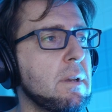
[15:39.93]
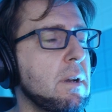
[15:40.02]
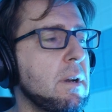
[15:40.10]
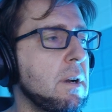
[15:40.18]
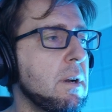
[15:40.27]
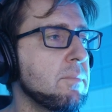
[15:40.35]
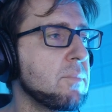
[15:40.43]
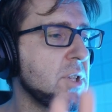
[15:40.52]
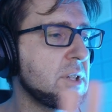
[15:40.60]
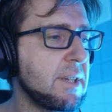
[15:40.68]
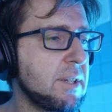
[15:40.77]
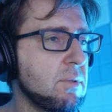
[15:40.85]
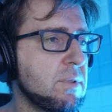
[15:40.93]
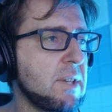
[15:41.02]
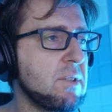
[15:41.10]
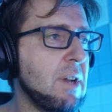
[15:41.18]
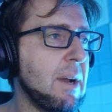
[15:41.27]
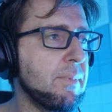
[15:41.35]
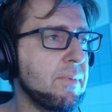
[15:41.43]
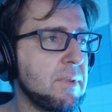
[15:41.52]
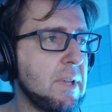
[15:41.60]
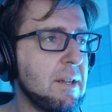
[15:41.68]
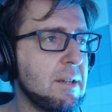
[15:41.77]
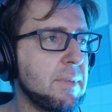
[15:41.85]
Um, just like to set you up
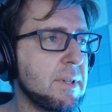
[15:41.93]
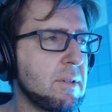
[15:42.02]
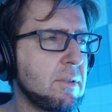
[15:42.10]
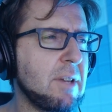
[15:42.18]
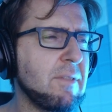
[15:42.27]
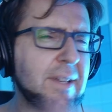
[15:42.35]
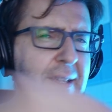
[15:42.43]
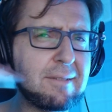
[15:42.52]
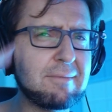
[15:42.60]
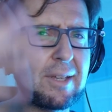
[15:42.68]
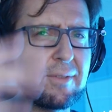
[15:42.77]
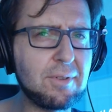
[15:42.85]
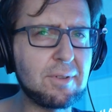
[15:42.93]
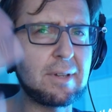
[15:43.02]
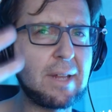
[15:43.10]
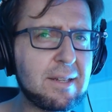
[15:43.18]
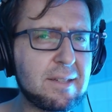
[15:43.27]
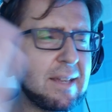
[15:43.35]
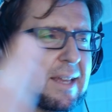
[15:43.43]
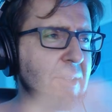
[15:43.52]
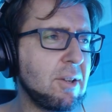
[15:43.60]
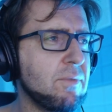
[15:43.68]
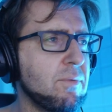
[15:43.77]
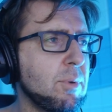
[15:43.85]
a little bit, to kind of like give you an
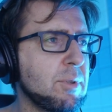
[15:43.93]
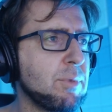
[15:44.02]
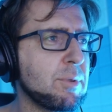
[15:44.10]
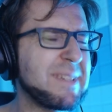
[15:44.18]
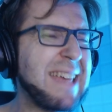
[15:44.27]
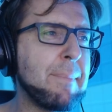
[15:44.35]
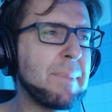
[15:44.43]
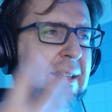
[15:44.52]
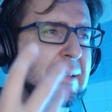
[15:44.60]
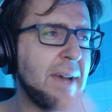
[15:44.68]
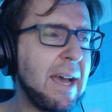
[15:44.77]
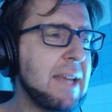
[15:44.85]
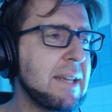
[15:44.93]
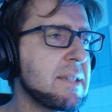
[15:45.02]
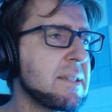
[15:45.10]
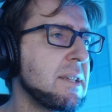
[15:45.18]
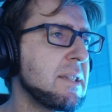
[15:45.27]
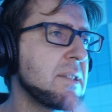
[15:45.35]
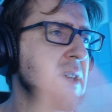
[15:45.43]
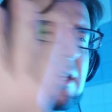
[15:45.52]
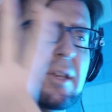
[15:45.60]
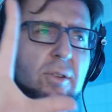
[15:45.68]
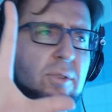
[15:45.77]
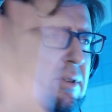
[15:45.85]
understanding of what, what was happening behind the scenes.
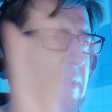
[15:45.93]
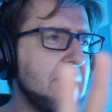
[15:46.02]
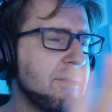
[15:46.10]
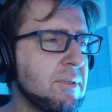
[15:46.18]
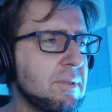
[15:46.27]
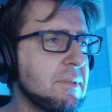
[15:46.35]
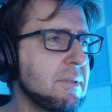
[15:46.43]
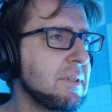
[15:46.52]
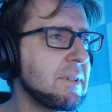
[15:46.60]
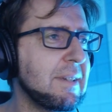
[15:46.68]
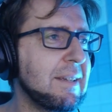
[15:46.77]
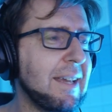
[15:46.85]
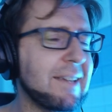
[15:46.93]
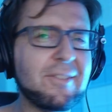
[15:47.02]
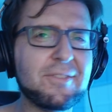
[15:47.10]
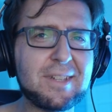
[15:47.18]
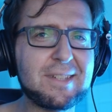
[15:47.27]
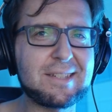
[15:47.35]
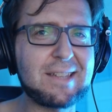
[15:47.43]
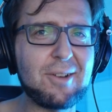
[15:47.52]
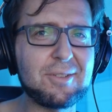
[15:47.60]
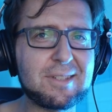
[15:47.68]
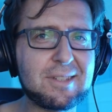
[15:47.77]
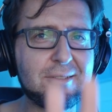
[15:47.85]
You don't have to, like if this
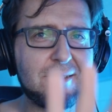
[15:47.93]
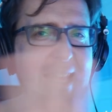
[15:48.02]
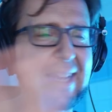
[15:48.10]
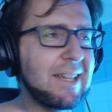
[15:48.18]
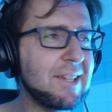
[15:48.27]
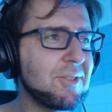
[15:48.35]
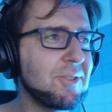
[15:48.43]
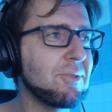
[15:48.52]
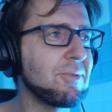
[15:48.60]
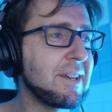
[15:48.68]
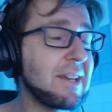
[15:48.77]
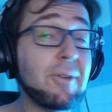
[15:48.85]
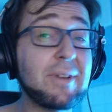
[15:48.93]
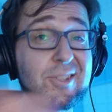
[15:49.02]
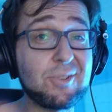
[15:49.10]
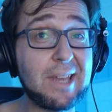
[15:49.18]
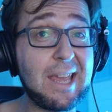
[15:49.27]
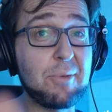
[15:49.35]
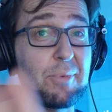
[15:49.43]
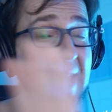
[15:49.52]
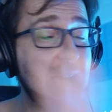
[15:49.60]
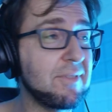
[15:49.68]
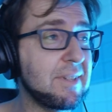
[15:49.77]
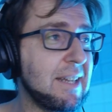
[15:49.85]
sounds alien to you right now, that's okay, we
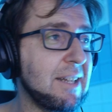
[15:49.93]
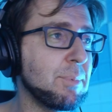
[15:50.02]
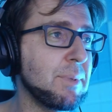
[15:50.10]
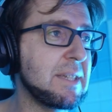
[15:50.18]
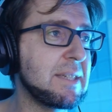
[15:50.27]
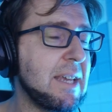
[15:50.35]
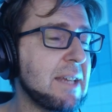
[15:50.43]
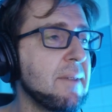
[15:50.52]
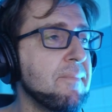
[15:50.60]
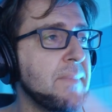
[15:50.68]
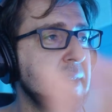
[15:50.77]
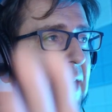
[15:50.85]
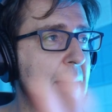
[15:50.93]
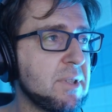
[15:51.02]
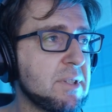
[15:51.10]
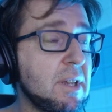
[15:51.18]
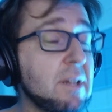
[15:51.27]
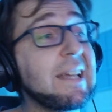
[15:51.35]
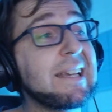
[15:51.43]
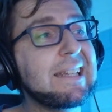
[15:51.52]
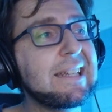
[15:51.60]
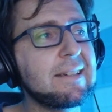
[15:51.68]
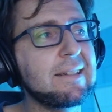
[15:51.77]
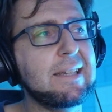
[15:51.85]
haven't dealt with this yet. I'm just gonna
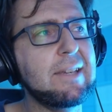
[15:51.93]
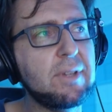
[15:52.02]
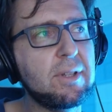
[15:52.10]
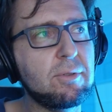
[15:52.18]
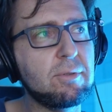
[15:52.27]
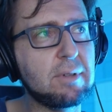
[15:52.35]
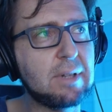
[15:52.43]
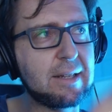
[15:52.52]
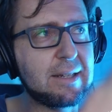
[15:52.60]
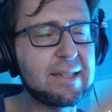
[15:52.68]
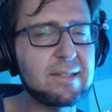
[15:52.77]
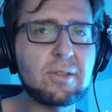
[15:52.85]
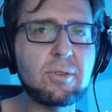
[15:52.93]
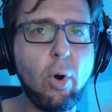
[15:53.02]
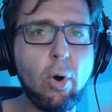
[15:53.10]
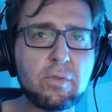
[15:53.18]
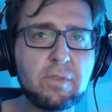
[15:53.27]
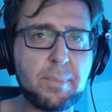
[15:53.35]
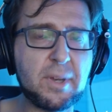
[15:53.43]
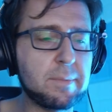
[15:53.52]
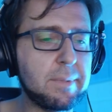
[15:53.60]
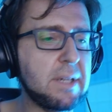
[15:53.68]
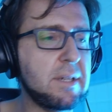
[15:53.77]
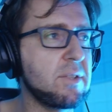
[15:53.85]
like giving you, like listing you all of the
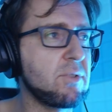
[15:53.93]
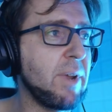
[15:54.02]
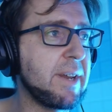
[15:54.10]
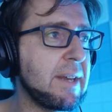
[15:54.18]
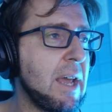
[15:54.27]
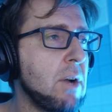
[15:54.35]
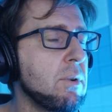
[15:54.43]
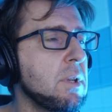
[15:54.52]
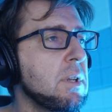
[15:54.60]
possibilities right now.